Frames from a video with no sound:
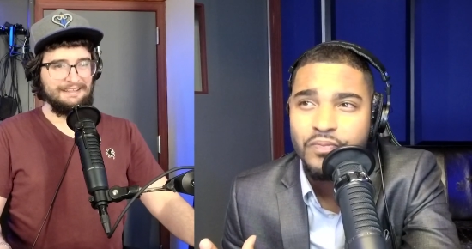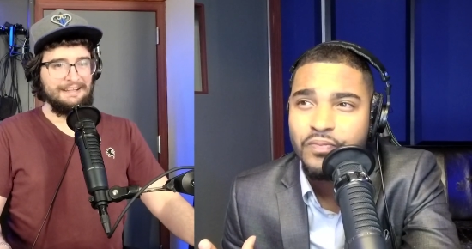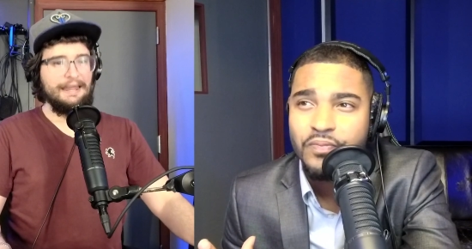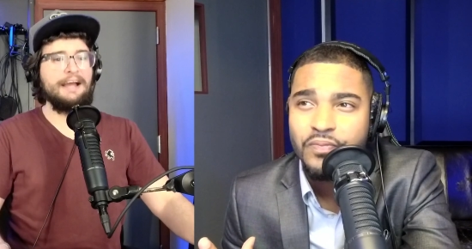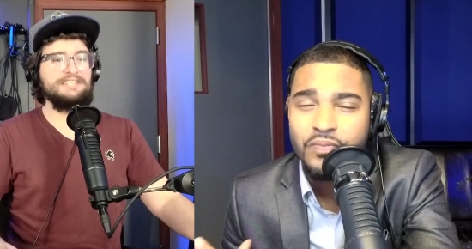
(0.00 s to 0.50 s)

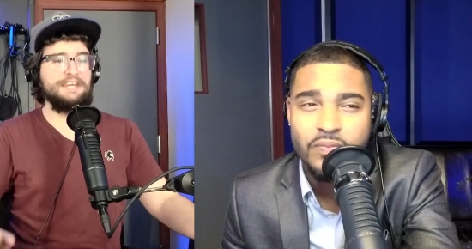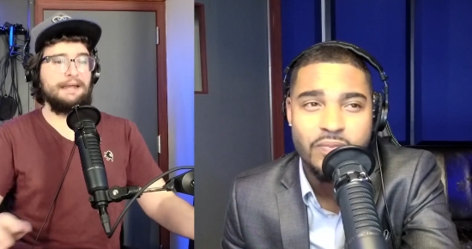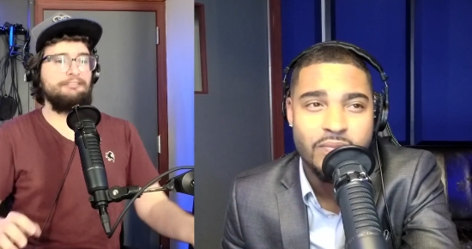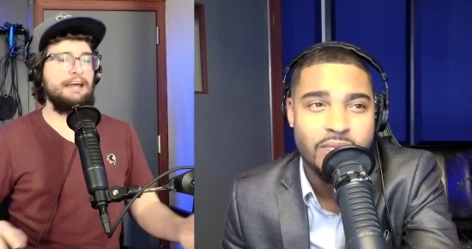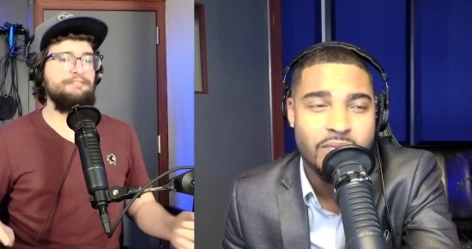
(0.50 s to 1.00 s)
Speaker 1: Like here's the thing,
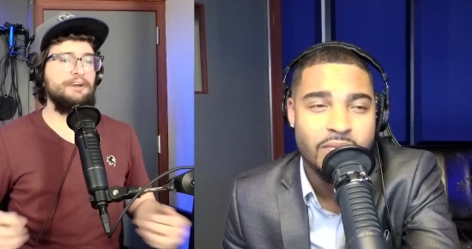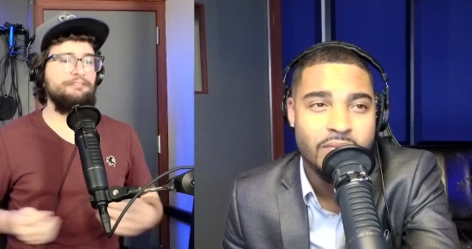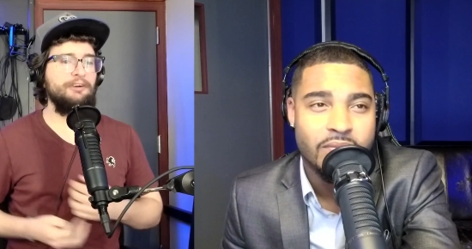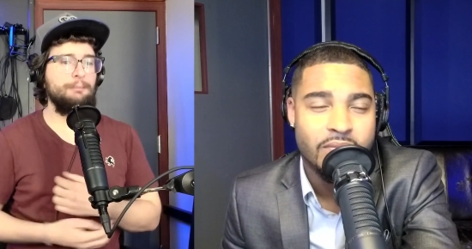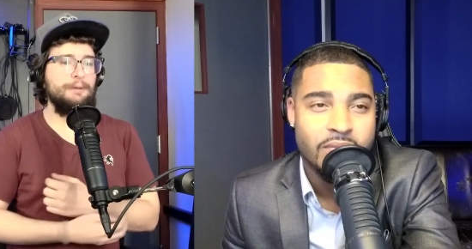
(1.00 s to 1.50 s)
like right, if you
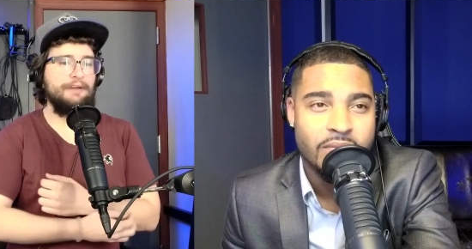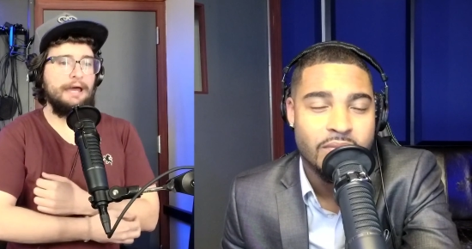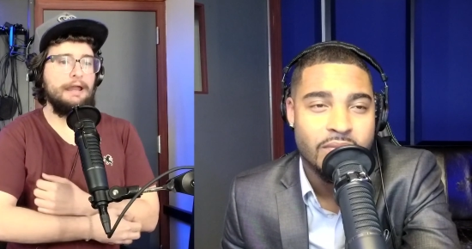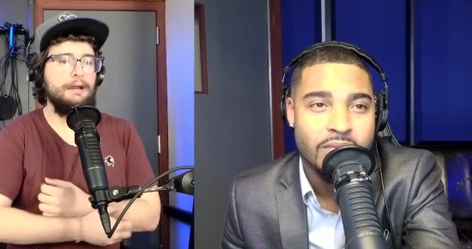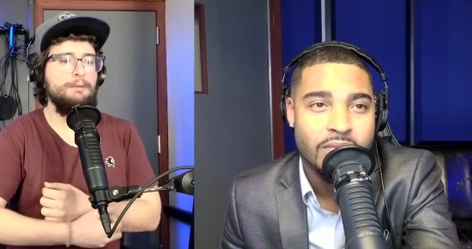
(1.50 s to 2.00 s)
if you had a if,
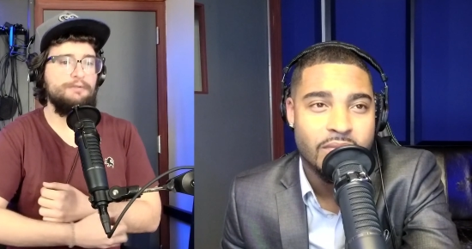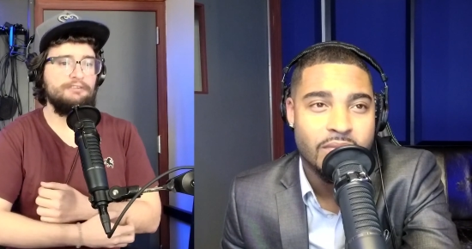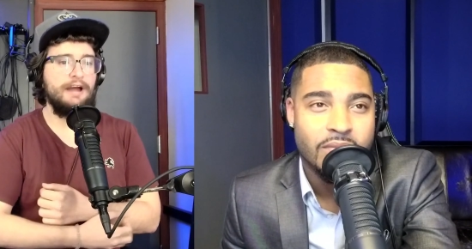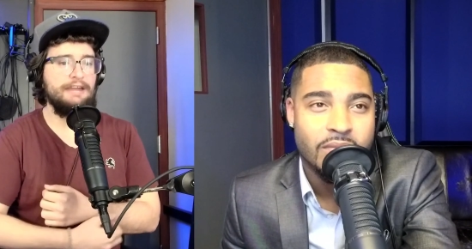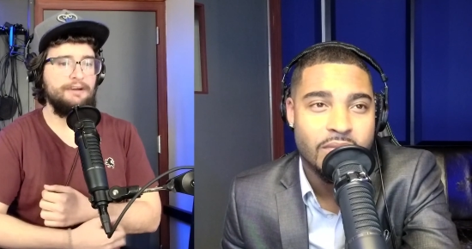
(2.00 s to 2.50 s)
in a movie,
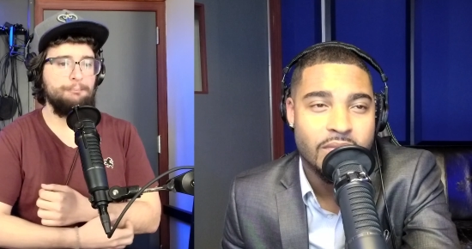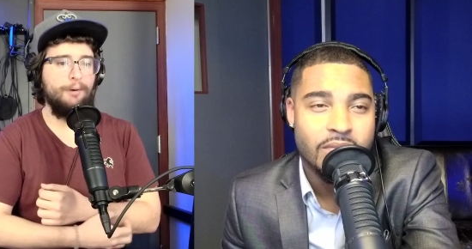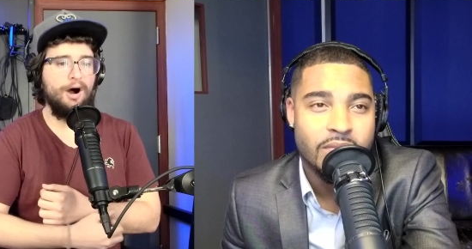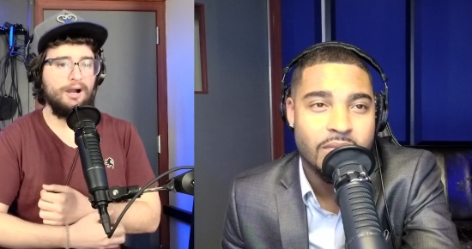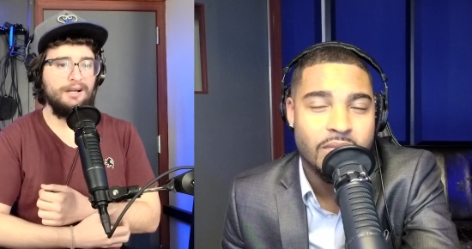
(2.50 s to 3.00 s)
right, you're at a
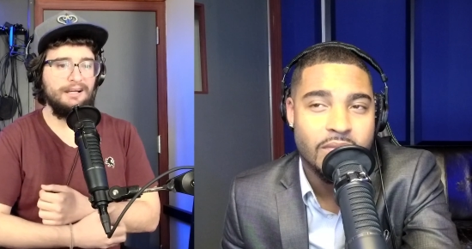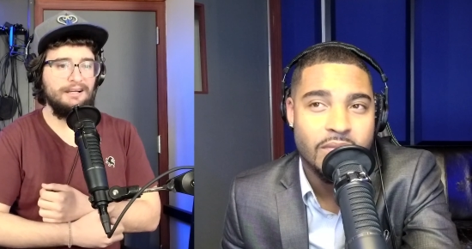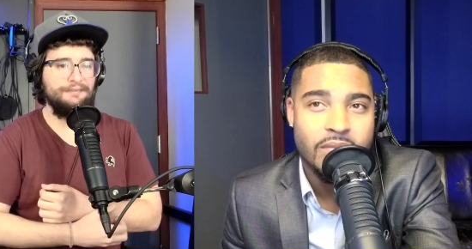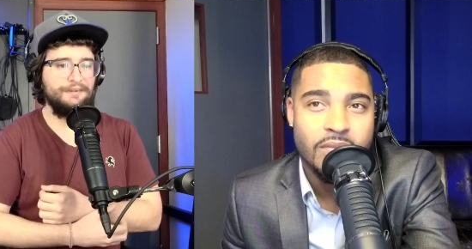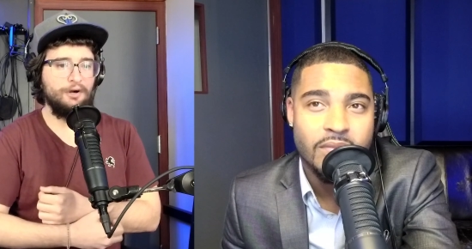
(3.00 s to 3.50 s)
bar,
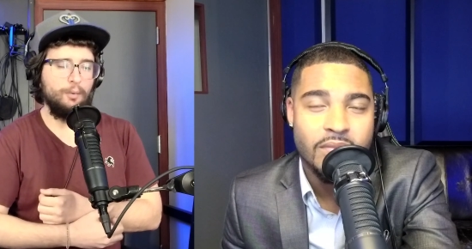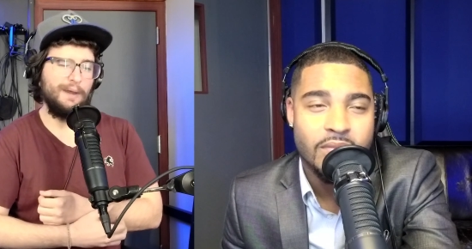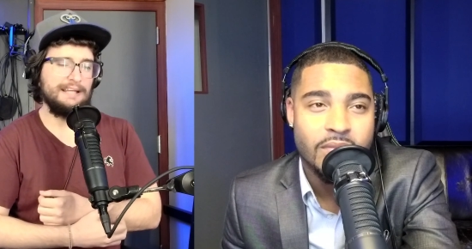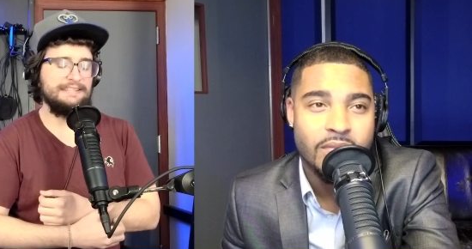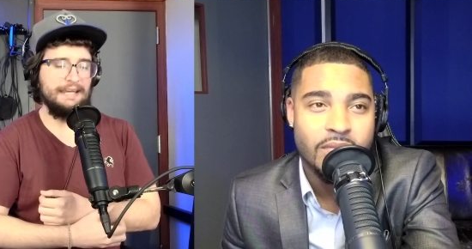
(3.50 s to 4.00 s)
the girl
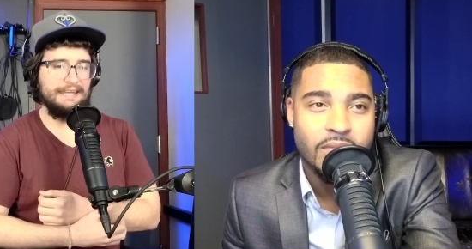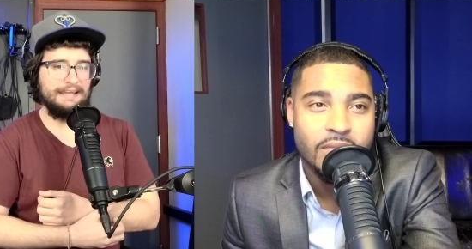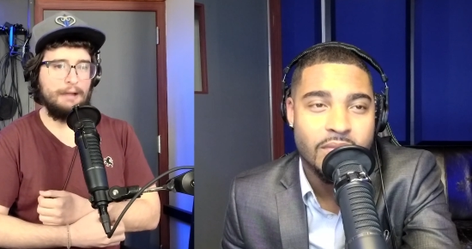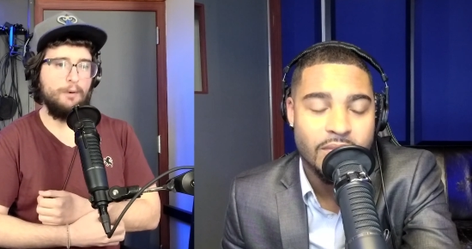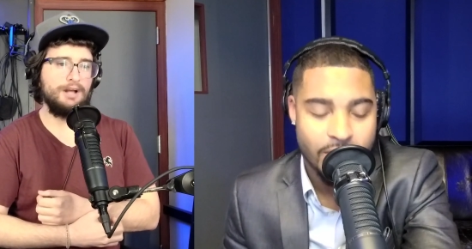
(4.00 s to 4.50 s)
winks at you, the
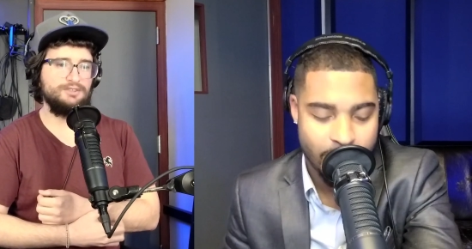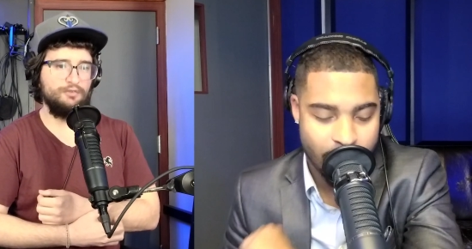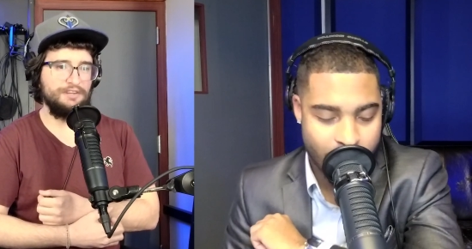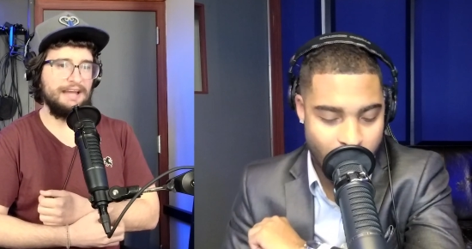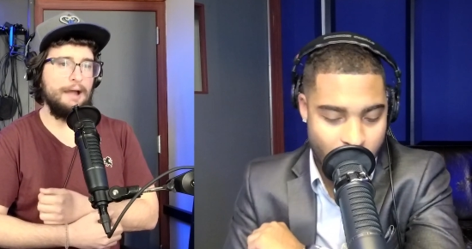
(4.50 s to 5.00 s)
guy walks
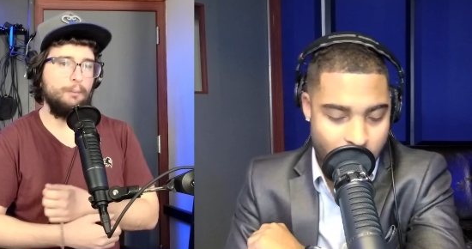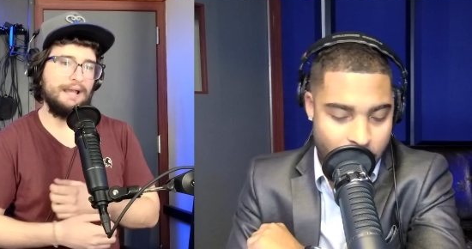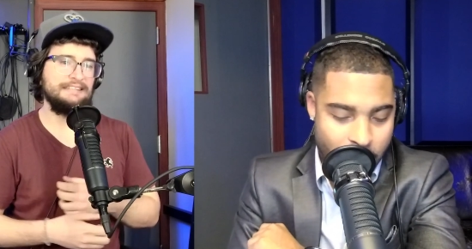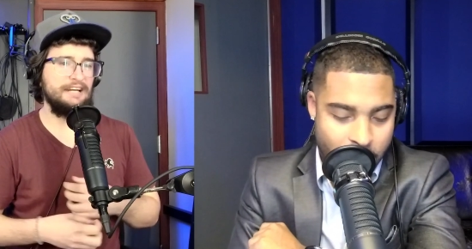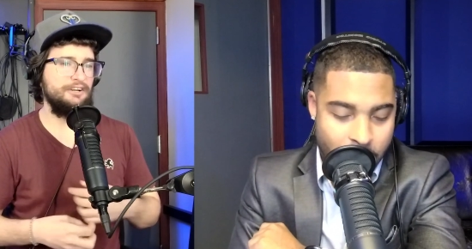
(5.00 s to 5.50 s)
over, the guy
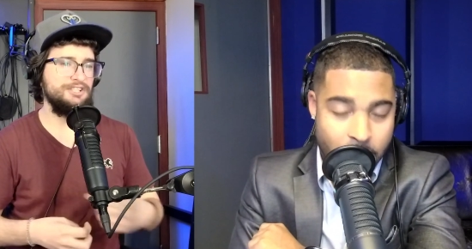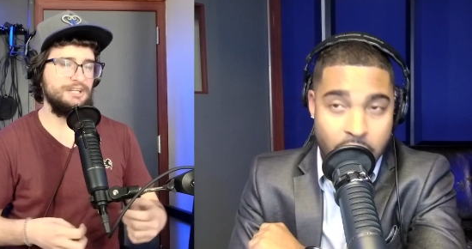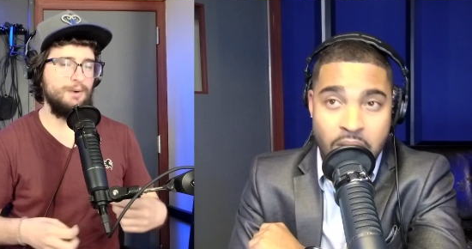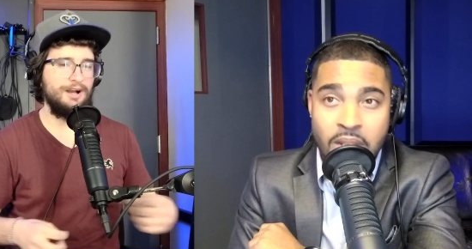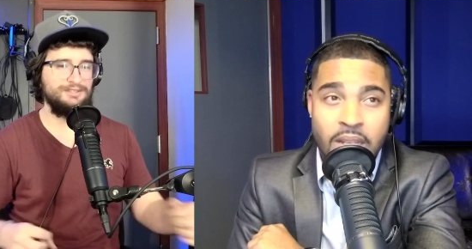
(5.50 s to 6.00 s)
winks at her, and
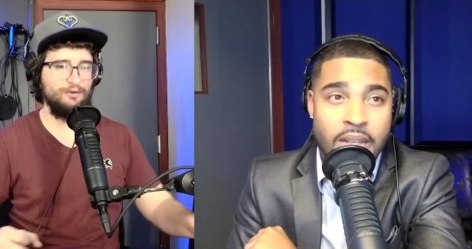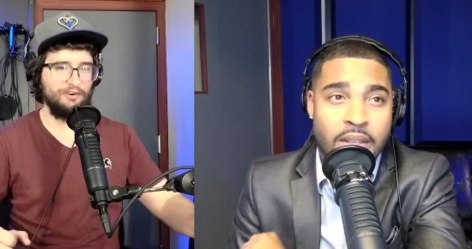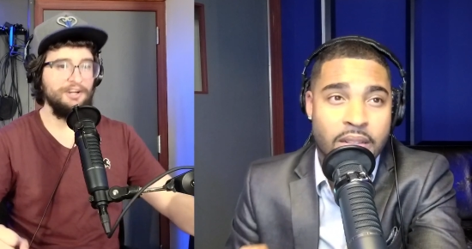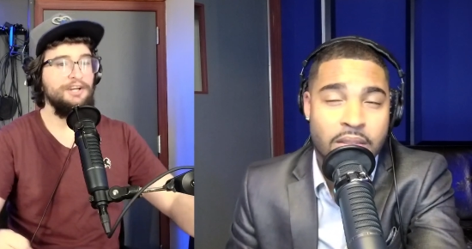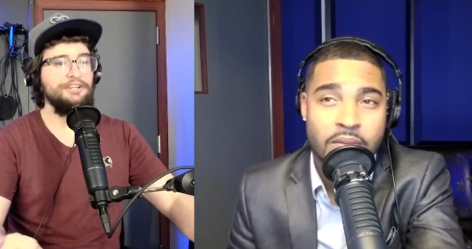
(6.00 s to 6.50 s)
she walks over.